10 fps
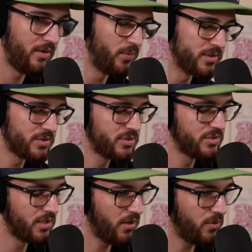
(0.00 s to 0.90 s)
was
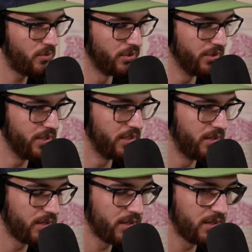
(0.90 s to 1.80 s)
so
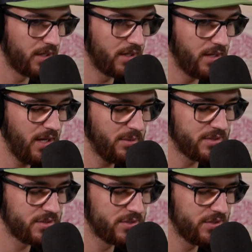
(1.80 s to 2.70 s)
good. It
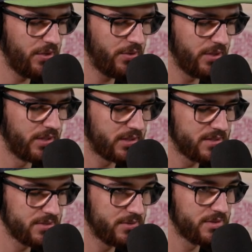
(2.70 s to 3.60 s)
was so good
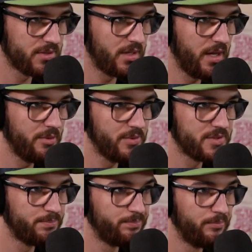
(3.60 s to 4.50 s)
because it
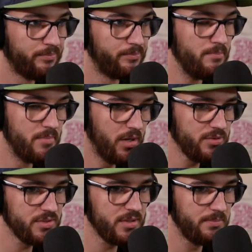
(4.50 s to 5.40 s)
was
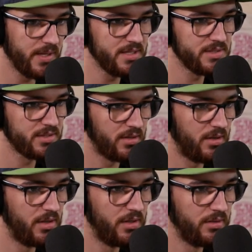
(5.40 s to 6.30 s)
mostly based
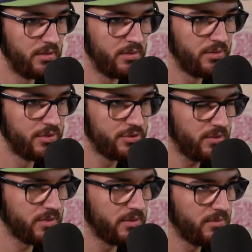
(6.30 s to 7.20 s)
on
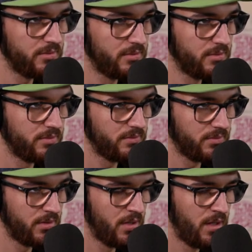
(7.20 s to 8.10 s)
Shoko. Yes.
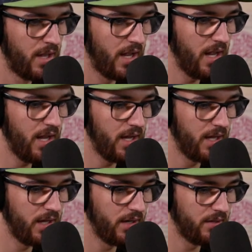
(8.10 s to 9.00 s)

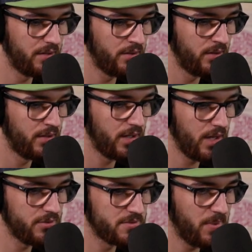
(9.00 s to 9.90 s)
And
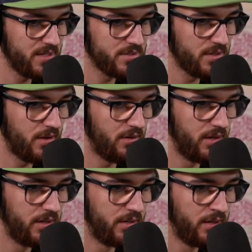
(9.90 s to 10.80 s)
it was based
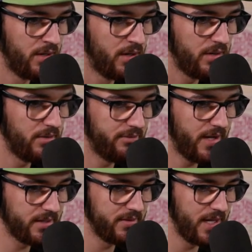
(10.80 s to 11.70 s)
on the
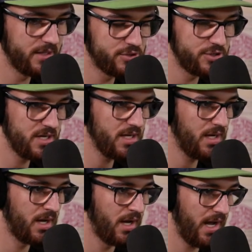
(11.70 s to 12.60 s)
fact that
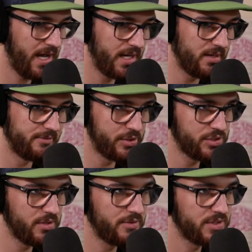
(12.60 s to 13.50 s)
she had a
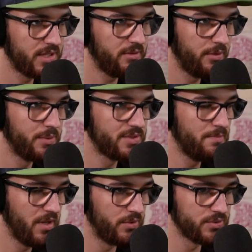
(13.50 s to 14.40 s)
version of herself who was
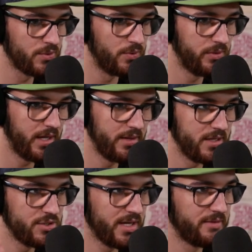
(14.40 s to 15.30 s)
in middle school, and
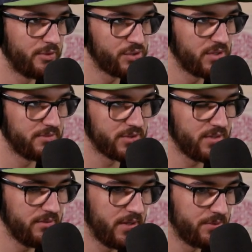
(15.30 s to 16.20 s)
then she had a version of
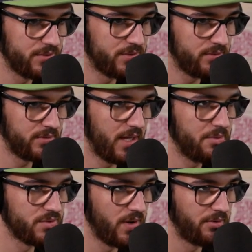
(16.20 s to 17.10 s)
herself that was
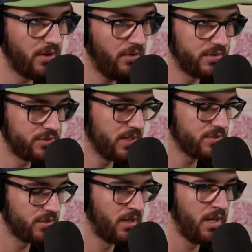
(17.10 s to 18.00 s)
around college age.